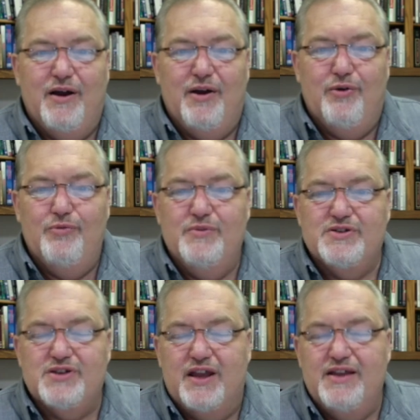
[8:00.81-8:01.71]
own
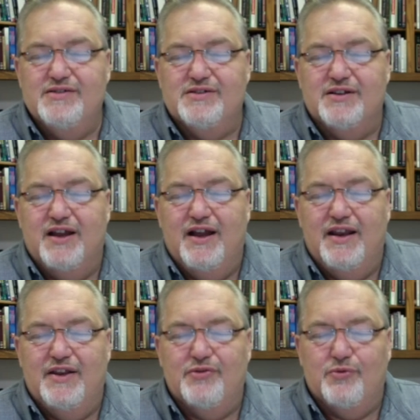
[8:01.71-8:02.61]
mistakes, and God
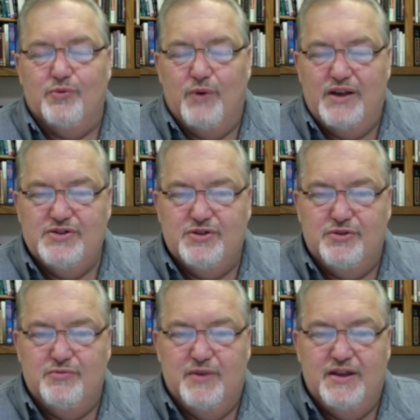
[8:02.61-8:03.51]
has
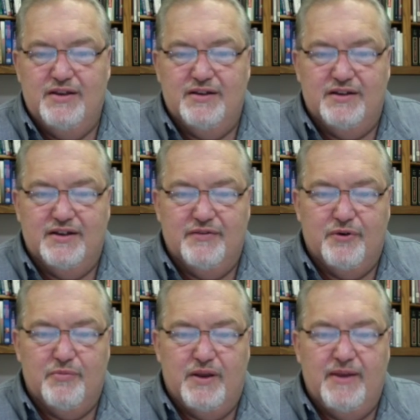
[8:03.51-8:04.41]
rescued me and
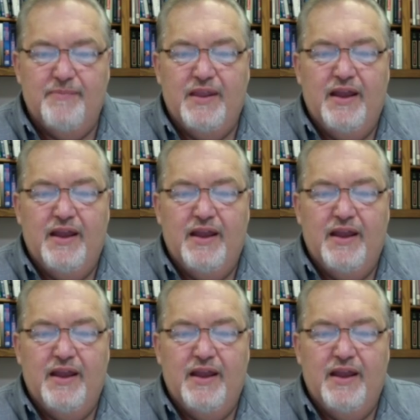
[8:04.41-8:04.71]
delivered me.